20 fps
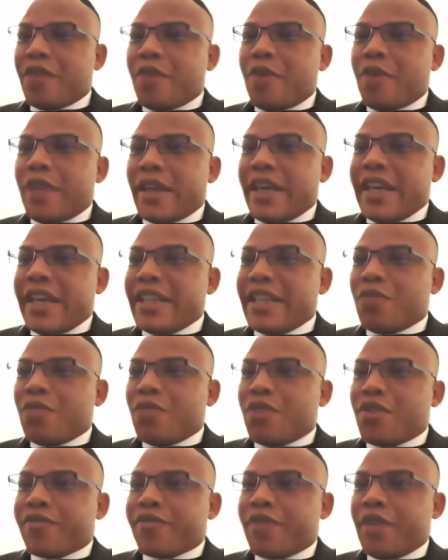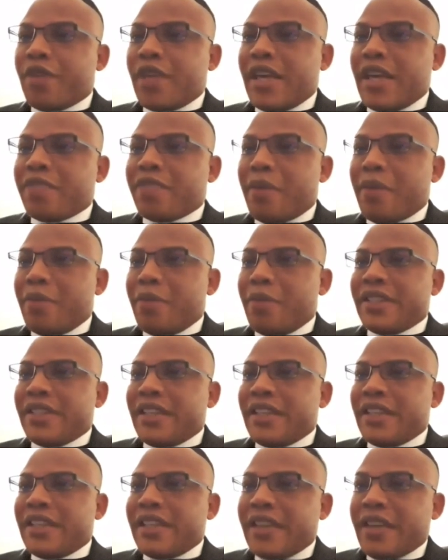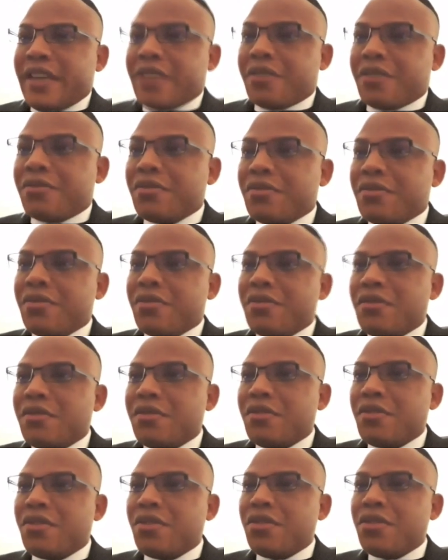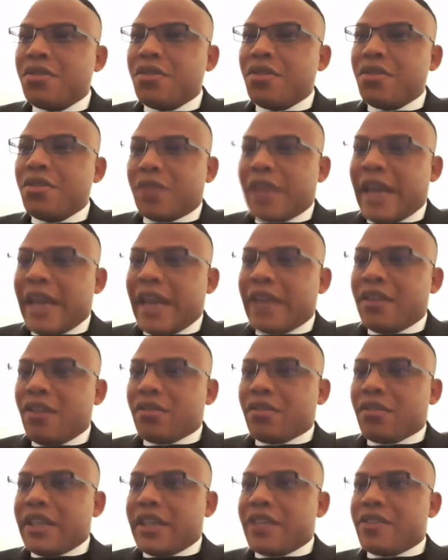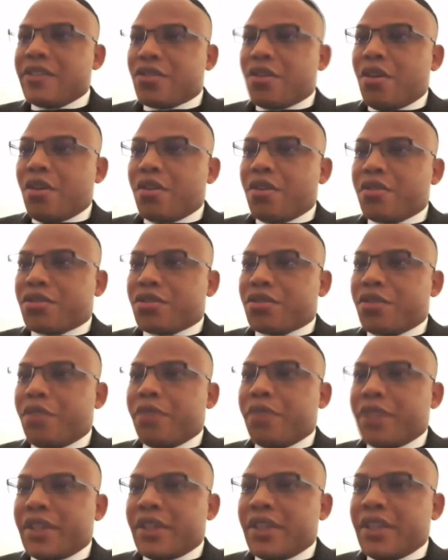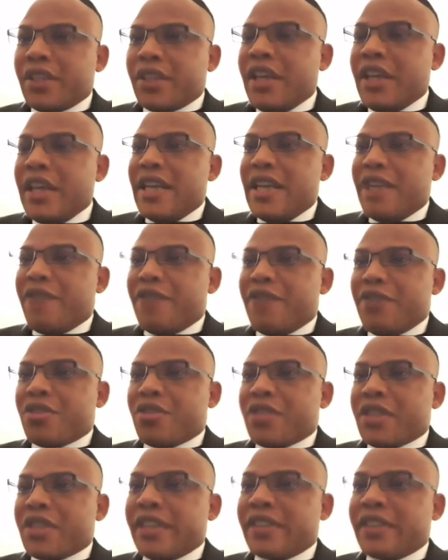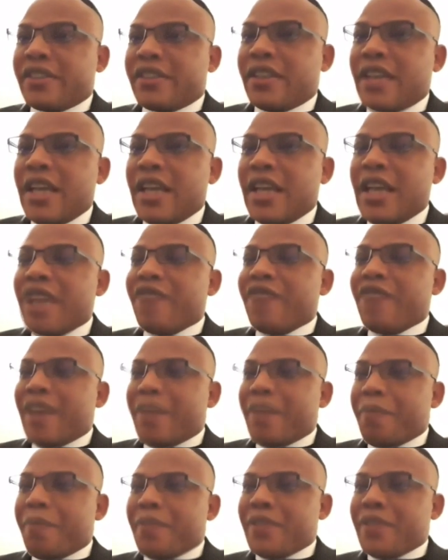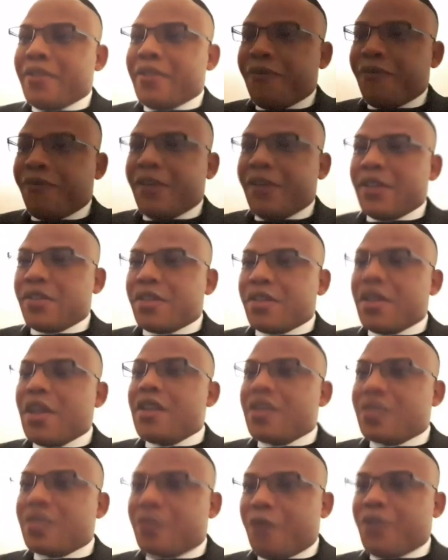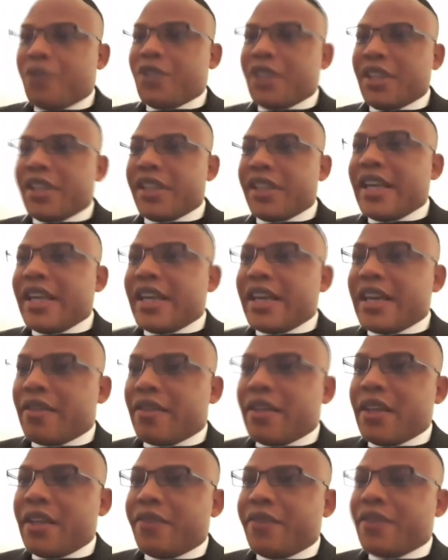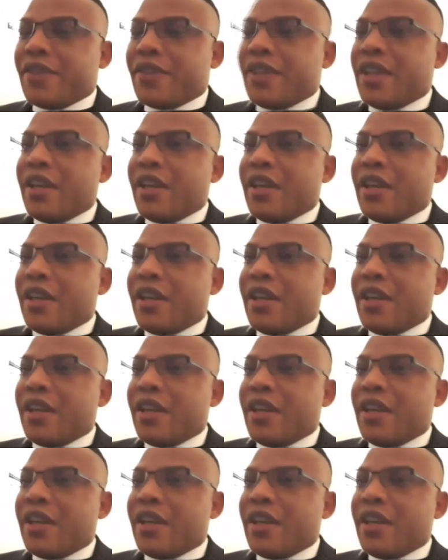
of our case, it was thrown out by Binta Nyako. You cannot insult somebody in a free society. If that person feels sufficiently aggrieved,